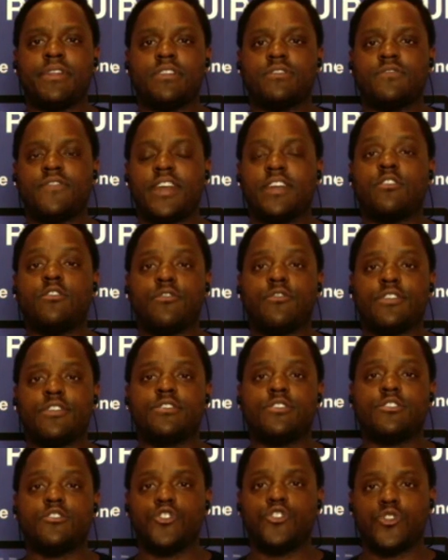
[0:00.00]
is Vancouver is
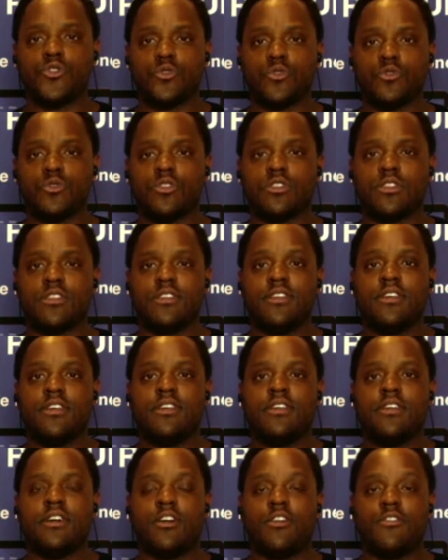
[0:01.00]
the jewel
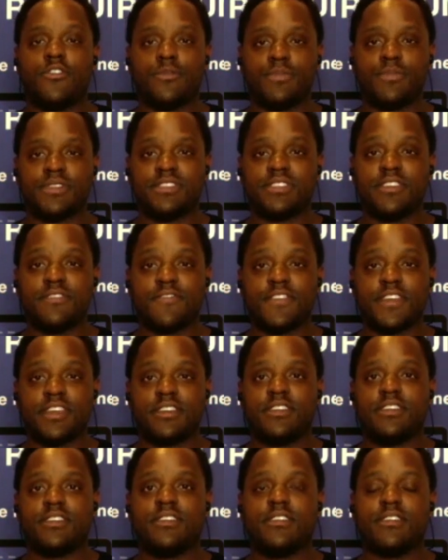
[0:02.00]
of the Pacific
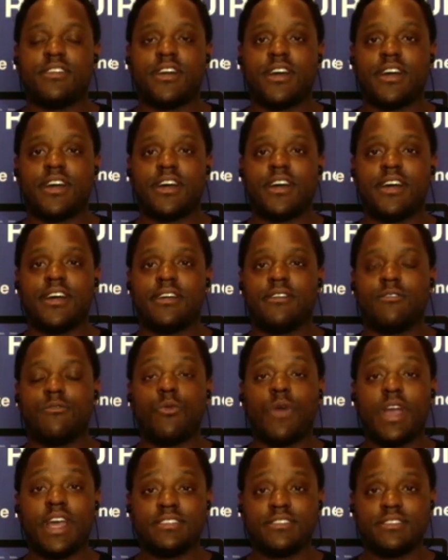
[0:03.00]

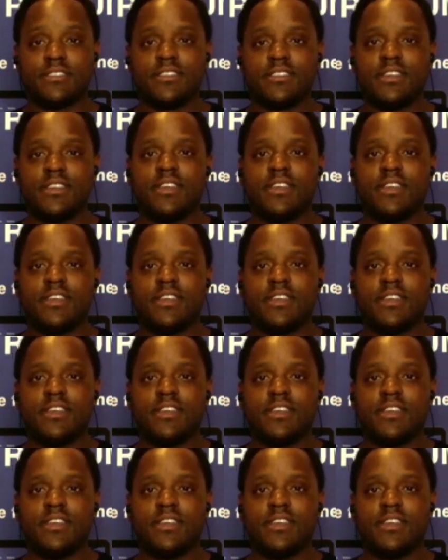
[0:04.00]
West.